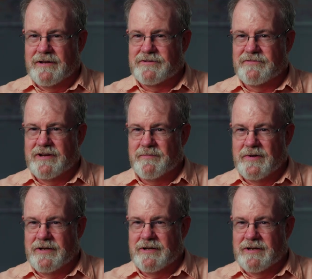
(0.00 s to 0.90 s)

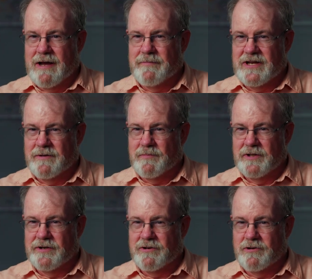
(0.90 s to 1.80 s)
extreme economic and
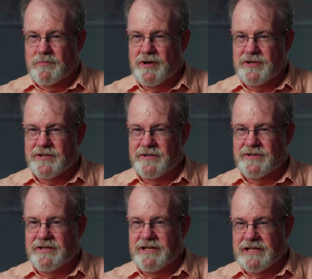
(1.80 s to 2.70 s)
political
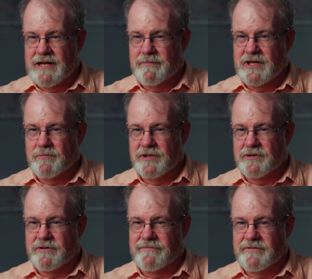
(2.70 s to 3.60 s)
oppression to economic and
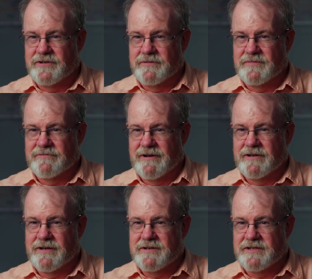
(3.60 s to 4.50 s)
political freedom, to
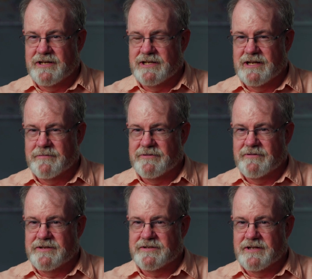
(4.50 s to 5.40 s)
recognizing economic
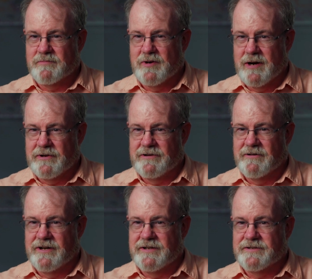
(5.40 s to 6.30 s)
rights like property
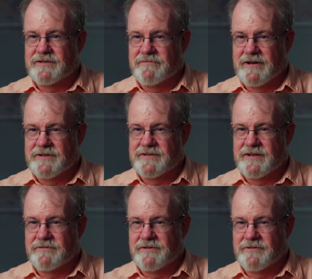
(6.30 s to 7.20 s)
rights, the right to
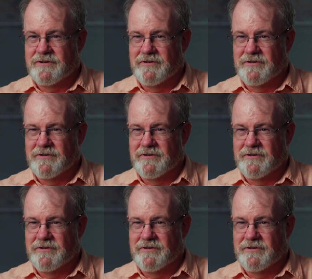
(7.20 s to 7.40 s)
sell your